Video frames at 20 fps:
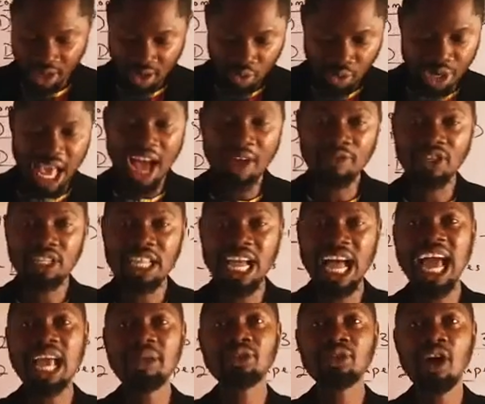We have
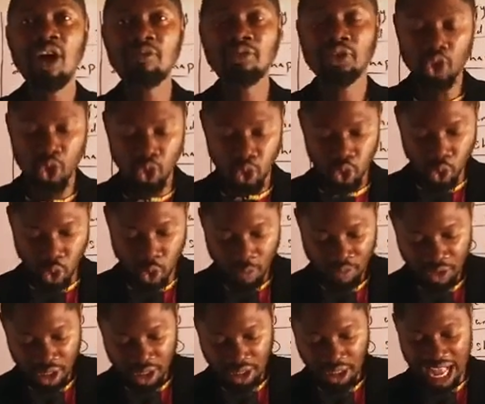types of
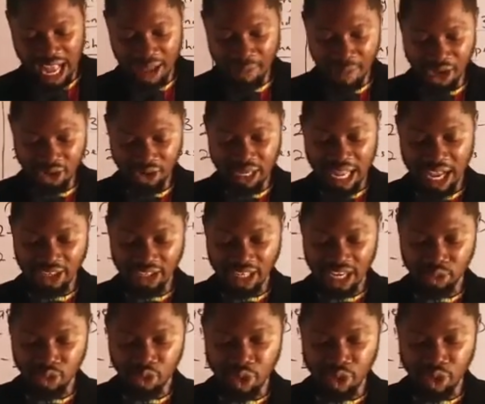two-dimensional shapes.